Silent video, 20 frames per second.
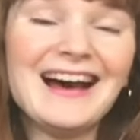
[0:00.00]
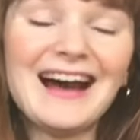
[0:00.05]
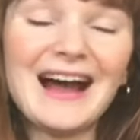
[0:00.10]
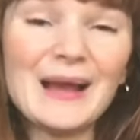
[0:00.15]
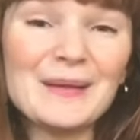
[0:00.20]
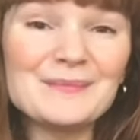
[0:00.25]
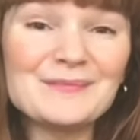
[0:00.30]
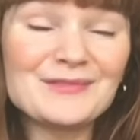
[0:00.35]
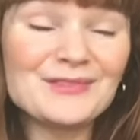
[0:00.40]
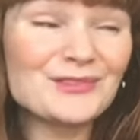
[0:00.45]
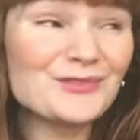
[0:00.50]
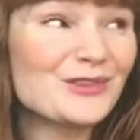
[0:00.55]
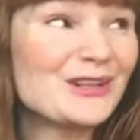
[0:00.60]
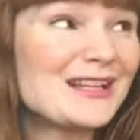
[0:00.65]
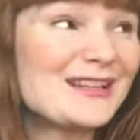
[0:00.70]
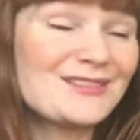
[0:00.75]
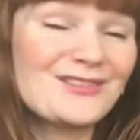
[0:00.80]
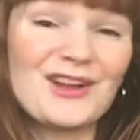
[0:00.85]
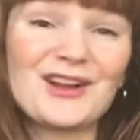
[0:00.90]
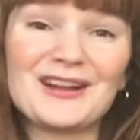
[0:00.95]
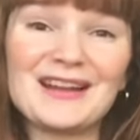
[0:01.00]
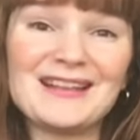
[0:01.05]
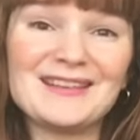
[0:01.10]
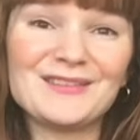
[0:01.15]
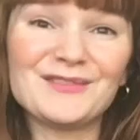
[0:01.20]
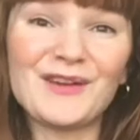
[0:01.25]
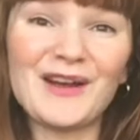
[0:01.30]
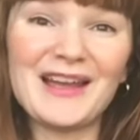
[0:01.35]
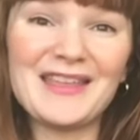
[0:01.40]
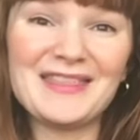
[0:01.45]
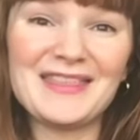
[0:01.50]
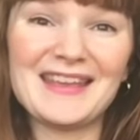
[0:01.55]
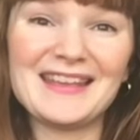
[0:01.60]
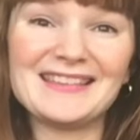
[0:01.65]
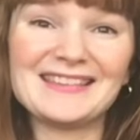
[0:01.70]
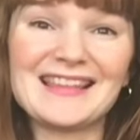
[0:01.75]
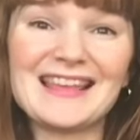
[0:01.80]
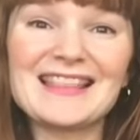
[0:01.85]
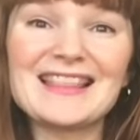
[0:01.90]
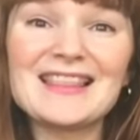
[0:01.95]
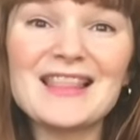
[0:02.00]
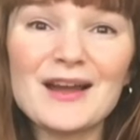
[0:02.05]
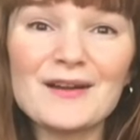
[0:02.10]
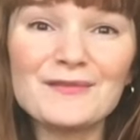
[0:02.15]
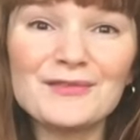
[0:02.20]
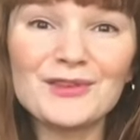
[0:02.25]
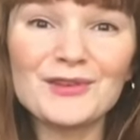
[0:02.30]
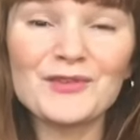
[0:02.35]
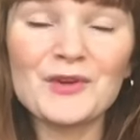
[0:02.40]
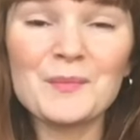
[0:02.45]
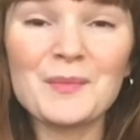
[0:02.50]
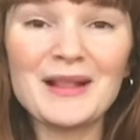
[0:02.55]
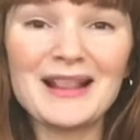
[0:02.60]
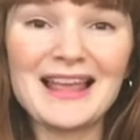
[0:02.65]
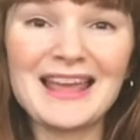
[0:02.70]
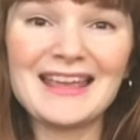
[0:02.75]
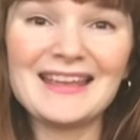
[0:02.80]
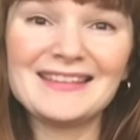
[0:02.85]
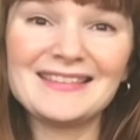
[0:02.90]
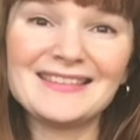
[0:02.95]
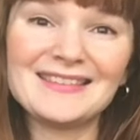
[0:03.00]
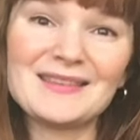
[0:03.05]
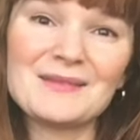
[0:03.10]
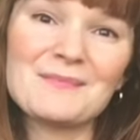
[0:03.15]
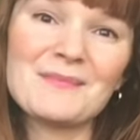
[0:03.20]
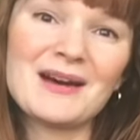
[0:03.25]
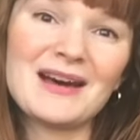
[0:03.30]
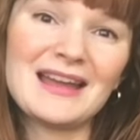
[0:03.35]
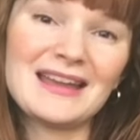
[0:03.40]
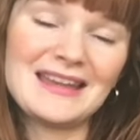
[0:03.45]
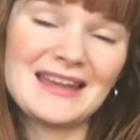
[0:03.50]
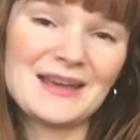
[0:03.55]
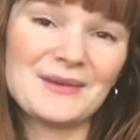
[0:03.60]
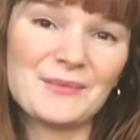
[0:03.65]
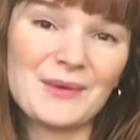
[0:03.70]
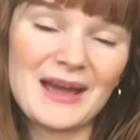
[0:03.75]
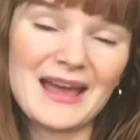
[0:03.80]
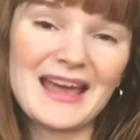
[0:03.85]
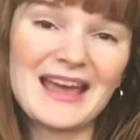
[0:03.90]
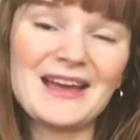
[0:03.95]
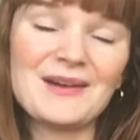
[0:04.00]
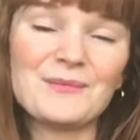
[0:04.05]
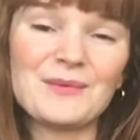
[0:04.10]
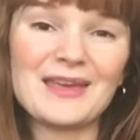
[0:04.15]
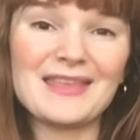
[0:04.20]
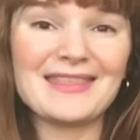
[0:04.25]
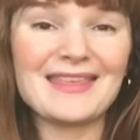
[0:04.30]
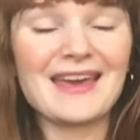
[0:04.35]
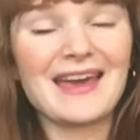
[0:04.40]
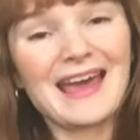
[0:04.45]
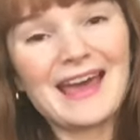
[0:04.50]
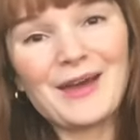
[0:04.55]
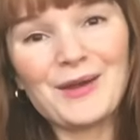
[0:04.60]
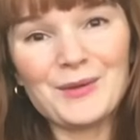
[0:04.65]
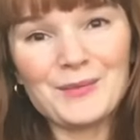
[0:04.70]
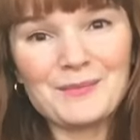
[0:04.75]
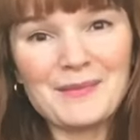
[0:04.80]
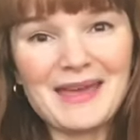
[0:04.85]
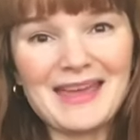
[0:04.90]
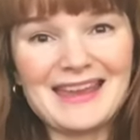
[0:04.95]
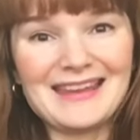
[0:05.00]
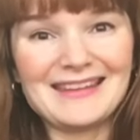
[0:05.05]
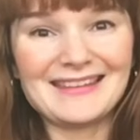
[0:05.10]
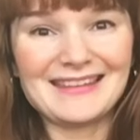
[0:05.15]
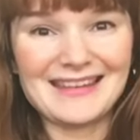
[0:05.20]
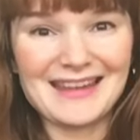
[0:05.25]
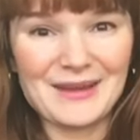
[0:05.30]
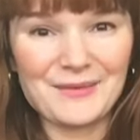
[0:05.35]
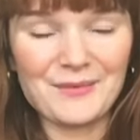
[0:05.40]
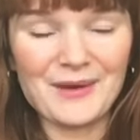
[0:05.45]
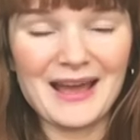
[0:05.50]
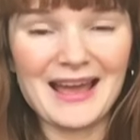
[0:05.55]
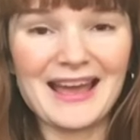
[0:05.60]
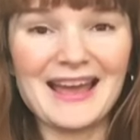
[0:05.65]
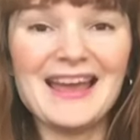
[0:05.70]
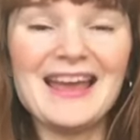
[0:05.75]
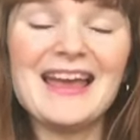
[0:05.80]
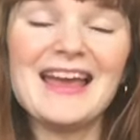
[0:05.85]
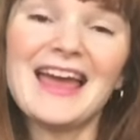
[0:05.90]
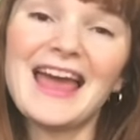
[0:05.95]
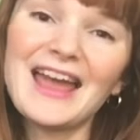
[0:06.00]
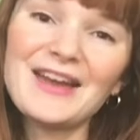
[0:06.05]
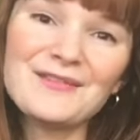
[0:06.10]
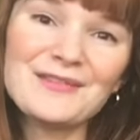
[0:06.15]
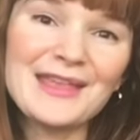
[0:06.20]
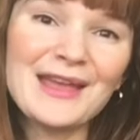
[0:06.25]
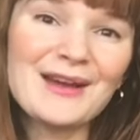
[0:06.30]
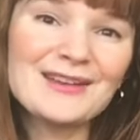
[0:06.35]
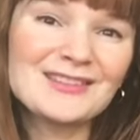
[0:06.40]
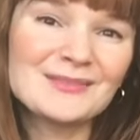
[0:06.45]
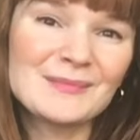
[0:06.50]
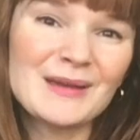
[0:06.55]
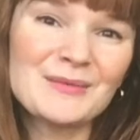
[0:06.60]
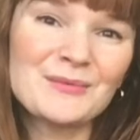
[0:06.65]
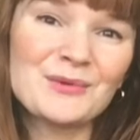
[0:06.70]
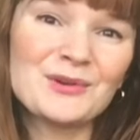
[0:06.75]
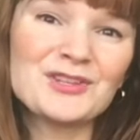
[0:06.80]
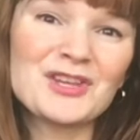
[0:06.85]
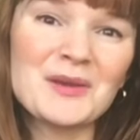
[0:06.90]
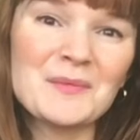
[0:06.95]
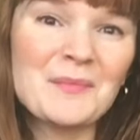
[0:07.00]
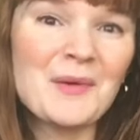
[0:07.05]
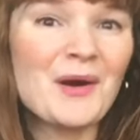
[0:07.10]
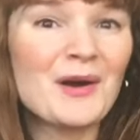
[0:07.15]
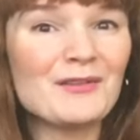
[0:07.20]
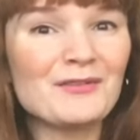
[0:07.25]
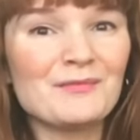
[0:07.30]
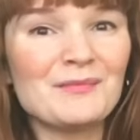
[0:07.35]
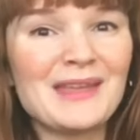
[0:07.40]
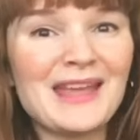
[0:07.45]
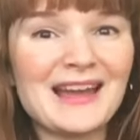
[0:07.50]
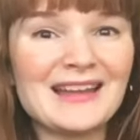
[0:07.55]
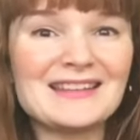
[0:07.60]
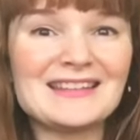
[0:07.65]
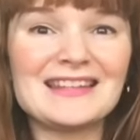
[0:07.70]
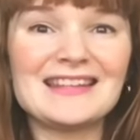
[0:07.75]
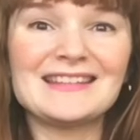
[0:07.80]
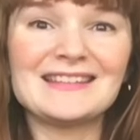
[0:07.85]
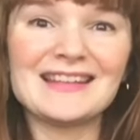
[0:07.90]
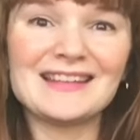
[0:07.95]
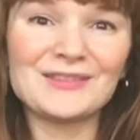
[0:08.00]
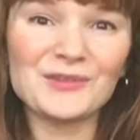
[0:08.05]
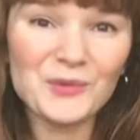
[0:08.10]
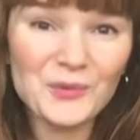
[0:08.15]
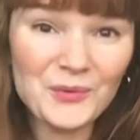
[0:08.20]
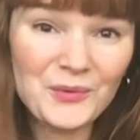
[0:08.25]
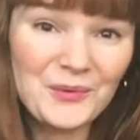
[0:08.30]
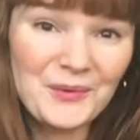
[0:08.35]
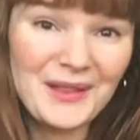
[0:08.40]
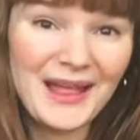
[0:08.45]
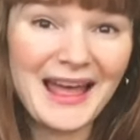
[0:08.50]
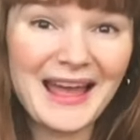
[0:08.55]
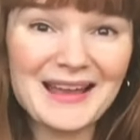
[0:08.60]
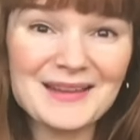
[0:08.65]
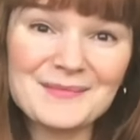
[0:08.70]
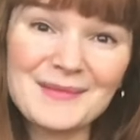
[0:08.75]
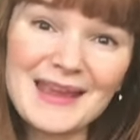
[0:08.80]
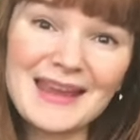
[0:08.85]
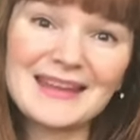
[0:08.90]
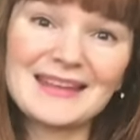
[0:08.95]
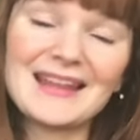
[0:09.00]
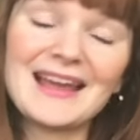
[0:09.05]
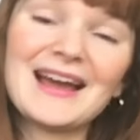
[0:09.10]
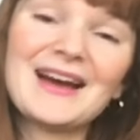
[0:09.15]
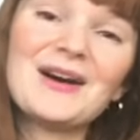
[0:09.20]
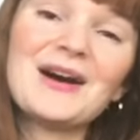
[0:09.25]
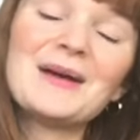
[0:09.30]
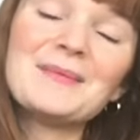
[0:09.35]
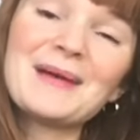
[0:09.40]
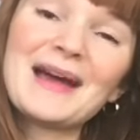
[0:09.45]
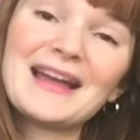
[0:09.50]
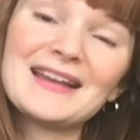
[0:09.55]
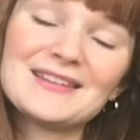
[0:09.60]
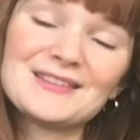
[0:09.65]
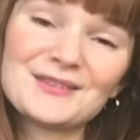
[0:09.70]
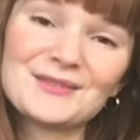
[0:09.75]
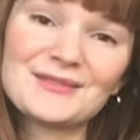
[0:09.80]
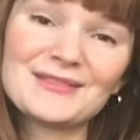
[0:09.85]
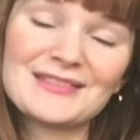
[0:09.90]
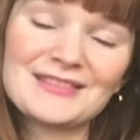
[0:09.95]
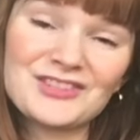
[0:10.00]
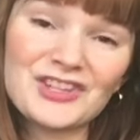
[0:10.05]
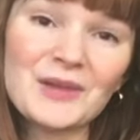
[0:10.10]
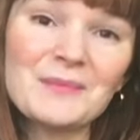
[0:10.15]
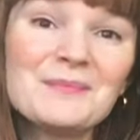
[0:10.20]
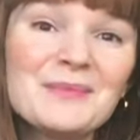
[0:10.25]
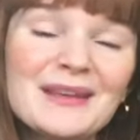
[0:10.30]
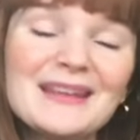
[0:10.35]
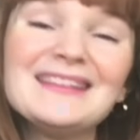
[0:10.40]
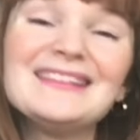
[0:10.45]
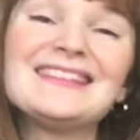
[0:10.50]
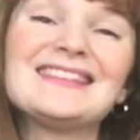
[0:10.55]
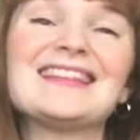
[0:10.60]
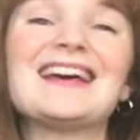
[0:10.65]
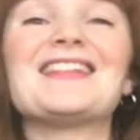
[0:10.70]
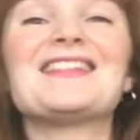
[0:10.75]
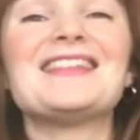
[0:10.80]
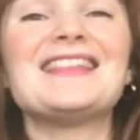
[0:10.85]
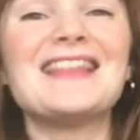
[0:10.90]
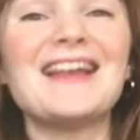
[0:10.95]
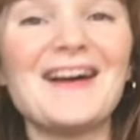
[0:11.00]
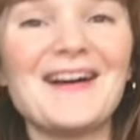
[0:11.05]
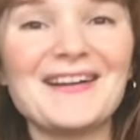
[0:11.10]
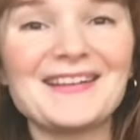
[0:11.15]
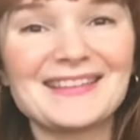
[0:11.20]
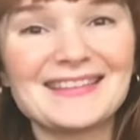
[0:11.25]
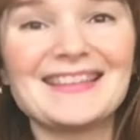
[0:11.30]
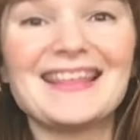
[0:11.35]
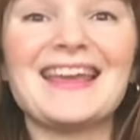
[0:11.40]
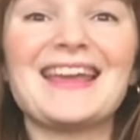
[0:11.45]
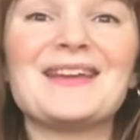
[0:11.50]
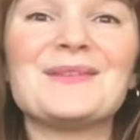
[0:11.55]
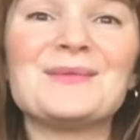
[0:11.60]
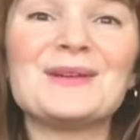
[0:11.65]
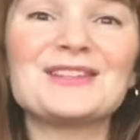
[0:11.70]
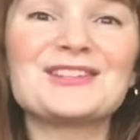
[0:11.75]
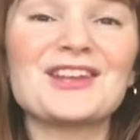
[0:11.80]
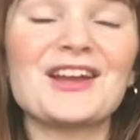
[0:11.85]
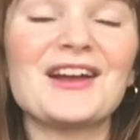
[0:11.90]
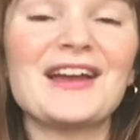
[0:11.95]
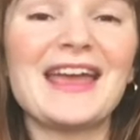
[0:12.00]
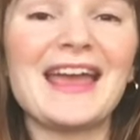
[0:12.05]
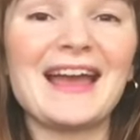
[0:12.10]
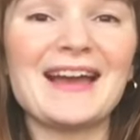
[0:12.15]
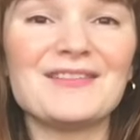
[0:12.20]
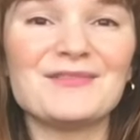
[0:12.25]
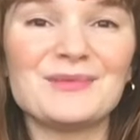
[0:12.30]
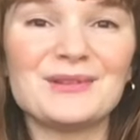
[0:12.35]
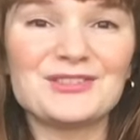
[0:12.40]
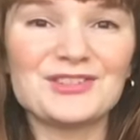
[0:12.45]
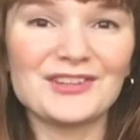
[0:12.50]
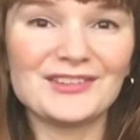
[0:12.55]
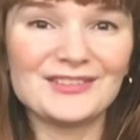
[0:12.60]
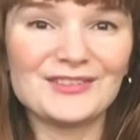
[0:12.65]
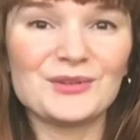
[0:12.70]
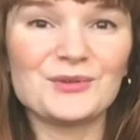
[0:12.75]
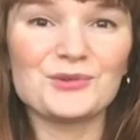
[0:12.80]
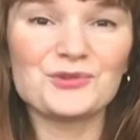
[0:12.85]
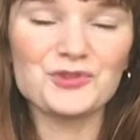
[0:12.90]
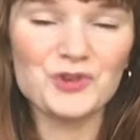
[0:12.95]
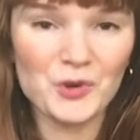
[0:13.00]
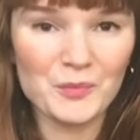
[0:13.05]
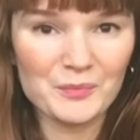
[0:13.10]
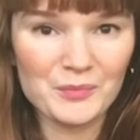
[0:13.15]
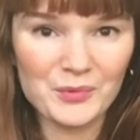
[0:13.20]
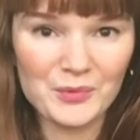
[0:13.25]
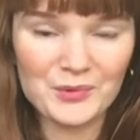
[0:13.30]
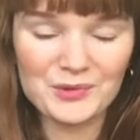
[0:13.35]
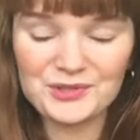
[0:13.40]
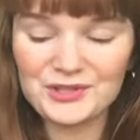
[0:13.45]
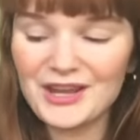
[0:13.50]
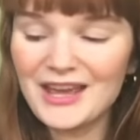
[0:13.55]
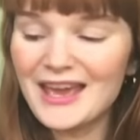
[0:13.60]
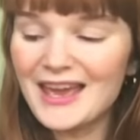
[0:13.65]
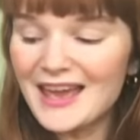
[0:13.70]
I'm really struggling to find things, and I'd love to replace my knitwear with homemade knitwear. Everything else in my wardrobe, apart from the undies, is all handmade now, and jumpers are the last thing which I have, which are still shop bought.